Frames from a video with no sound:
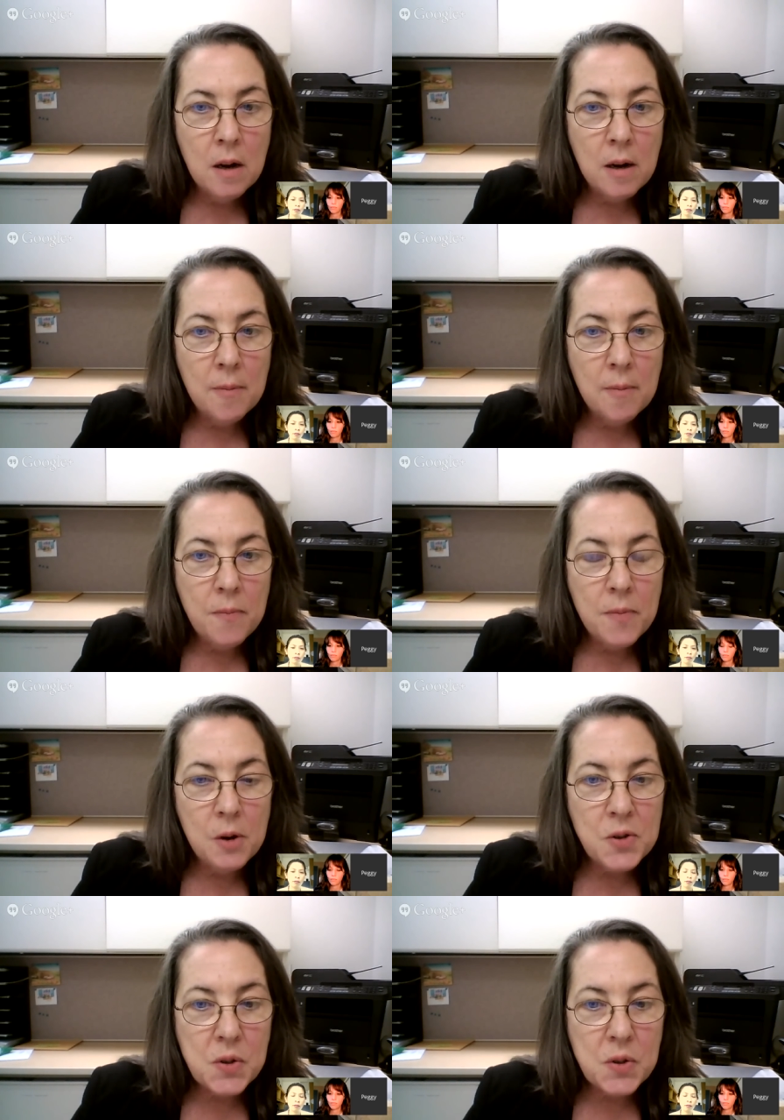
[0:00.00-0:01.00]

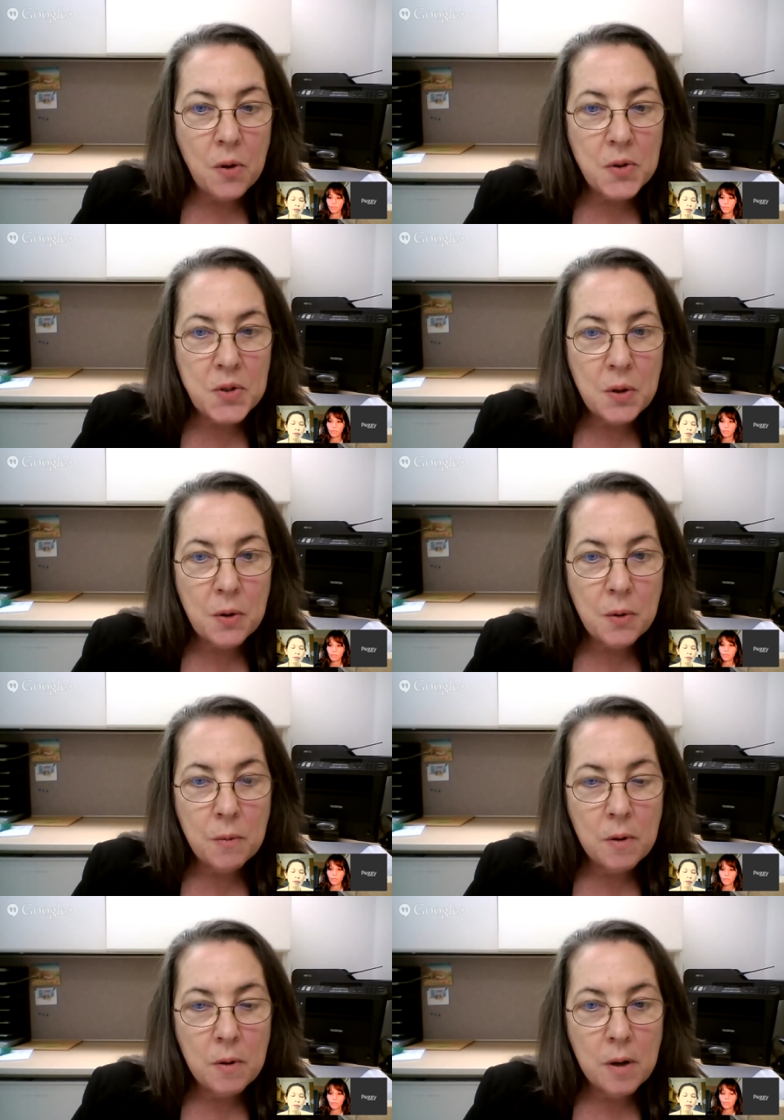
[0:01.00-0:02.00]
There's
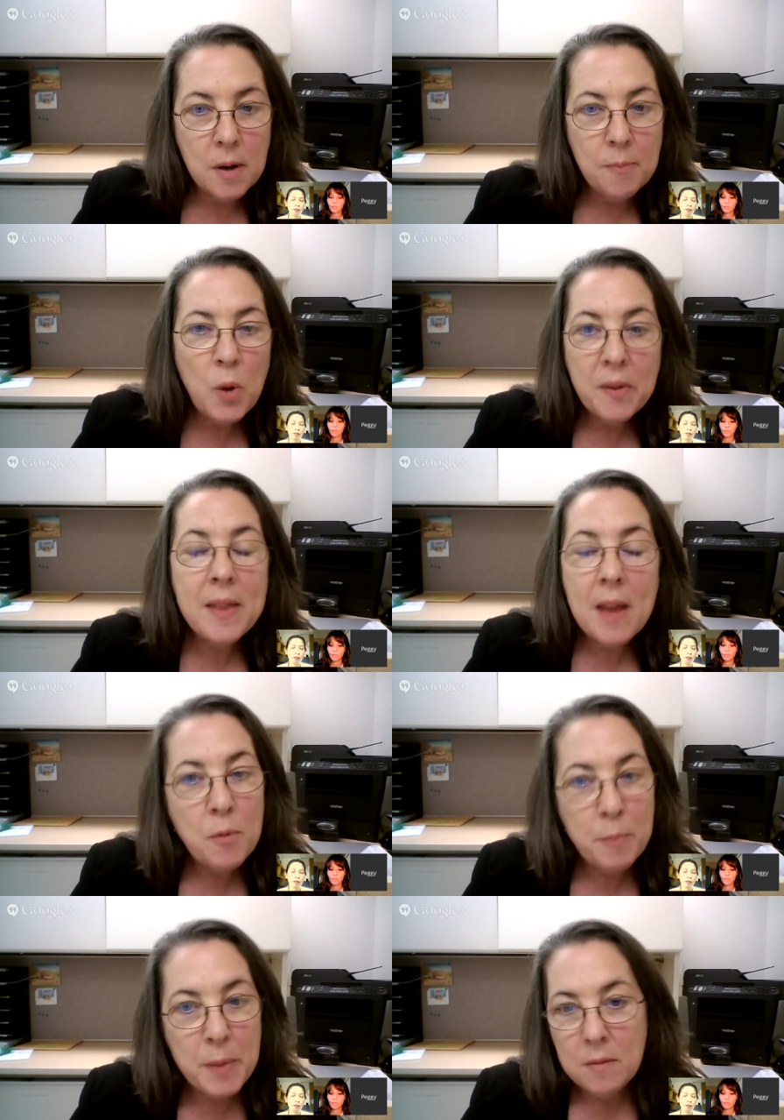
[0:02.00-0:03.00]
also, that
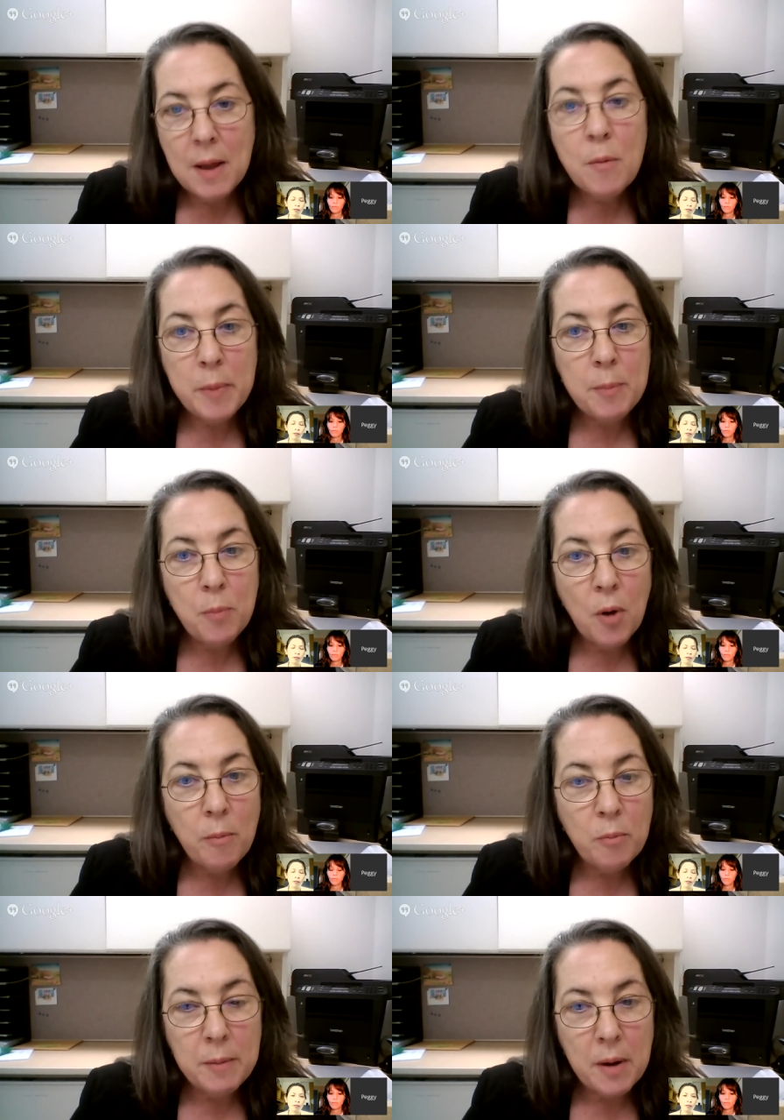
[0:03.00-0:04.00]
would be
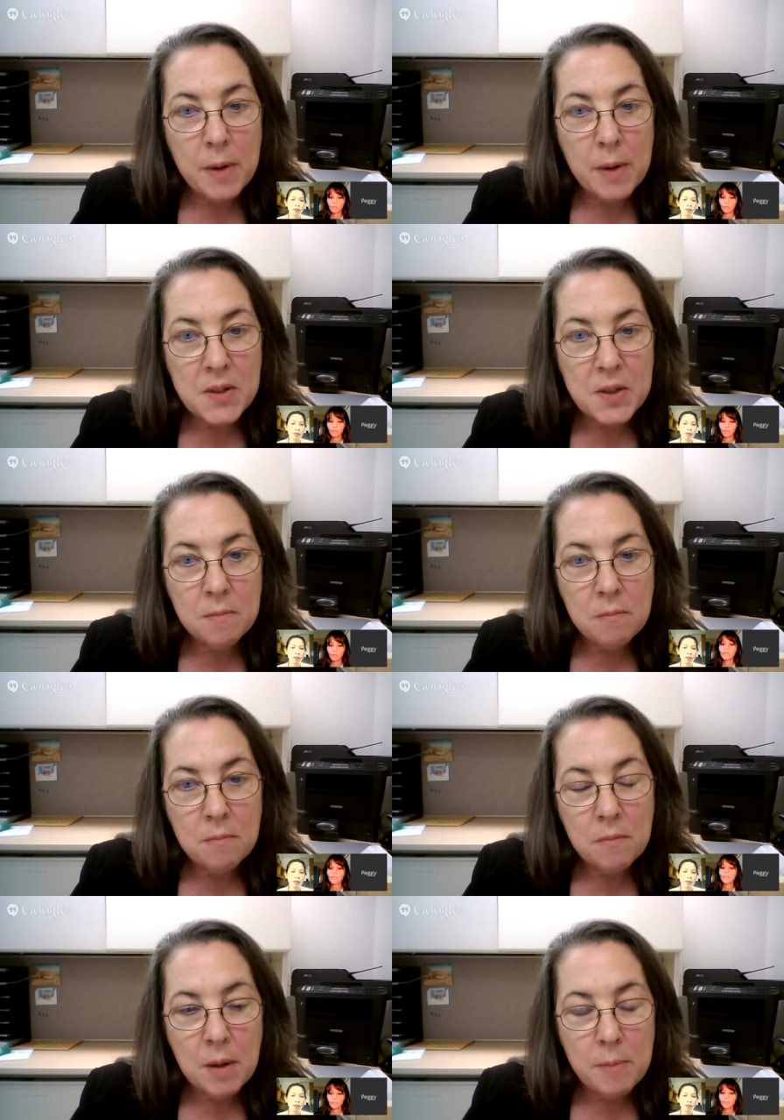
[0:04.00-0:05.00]
probably my
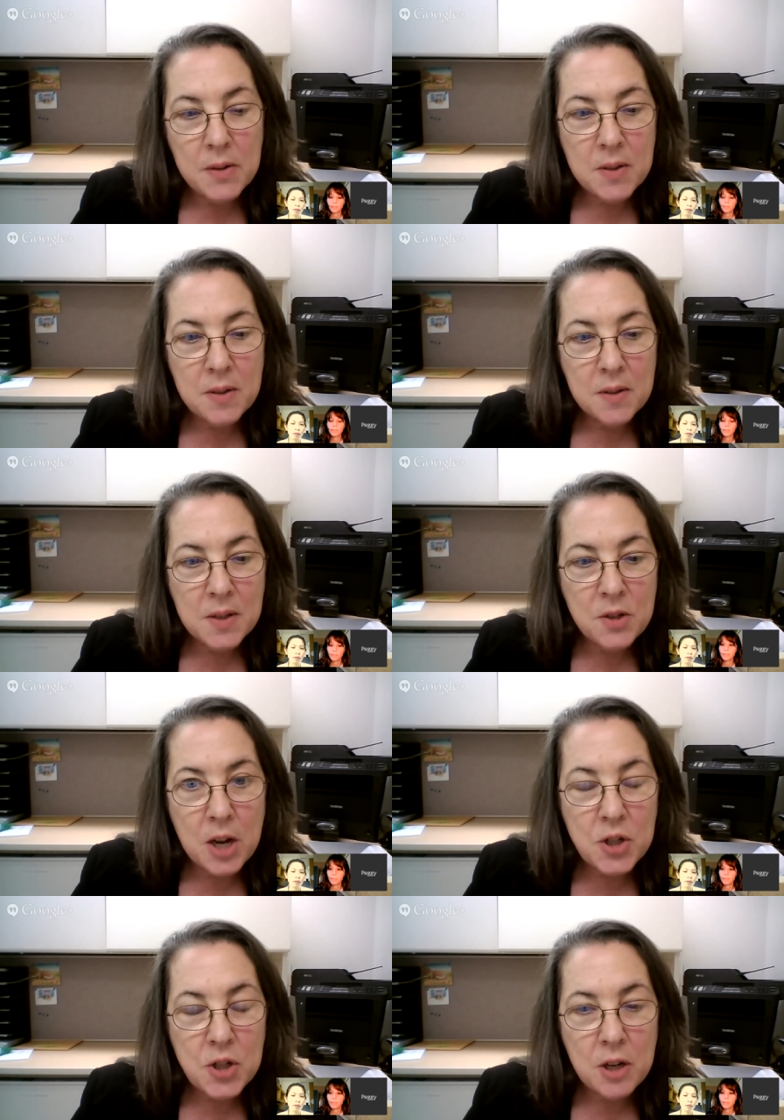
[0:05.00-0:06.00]
best
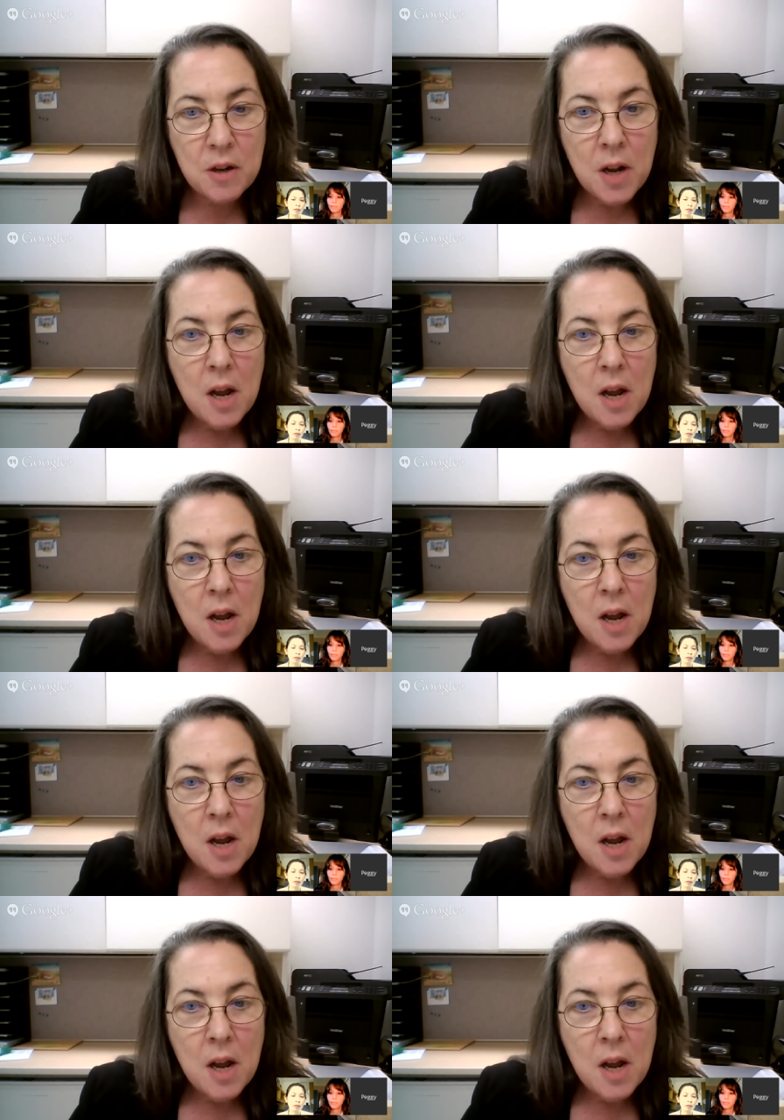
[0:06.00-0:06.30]
suggestion.